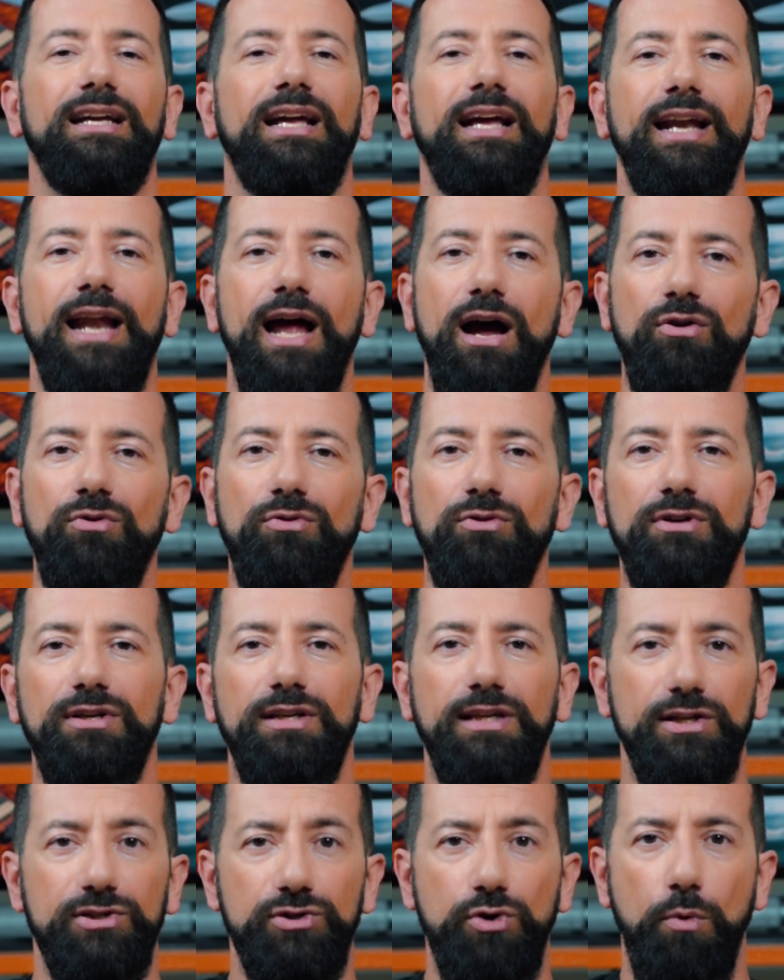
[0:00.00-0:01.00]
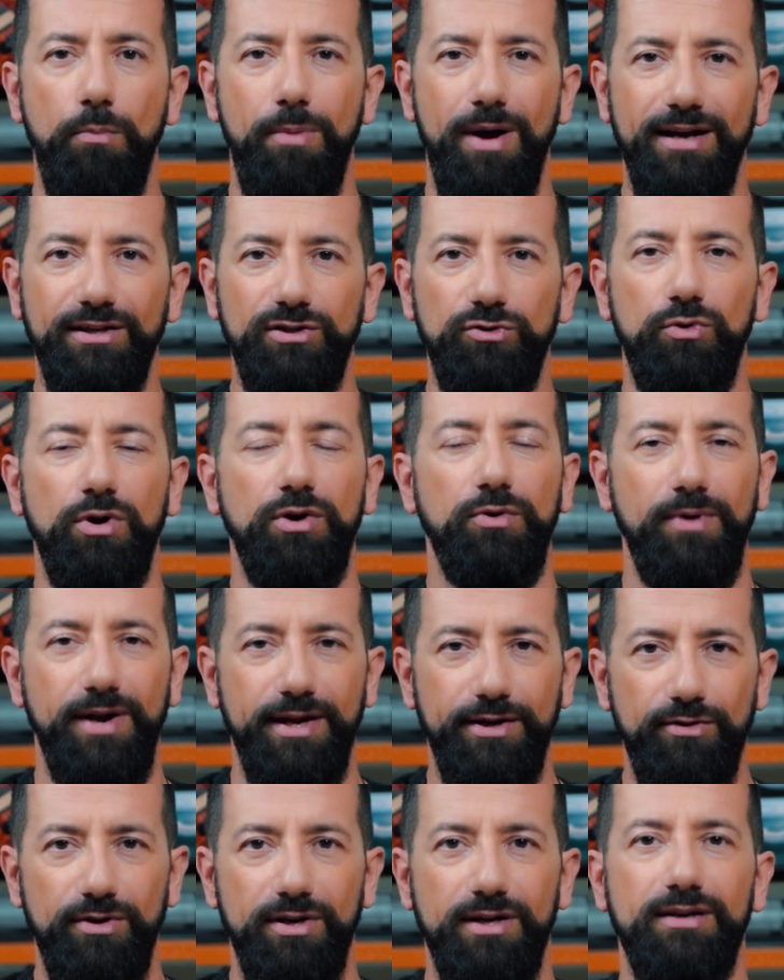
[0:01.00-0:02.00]
And now let's go back to our
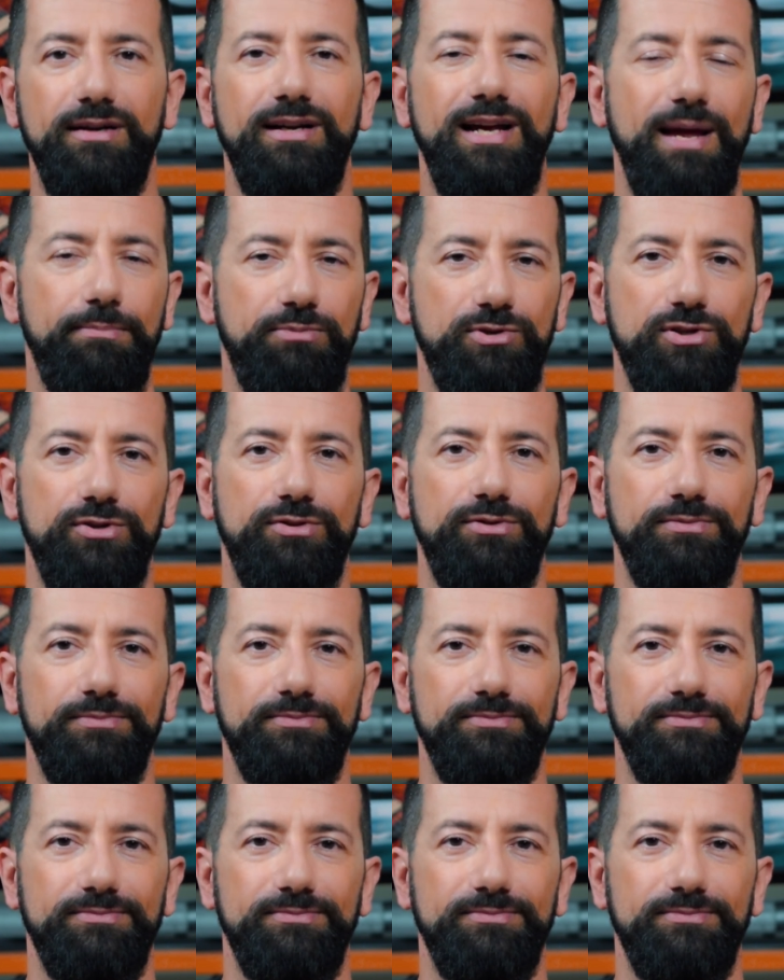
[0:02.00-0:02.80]
regular episode.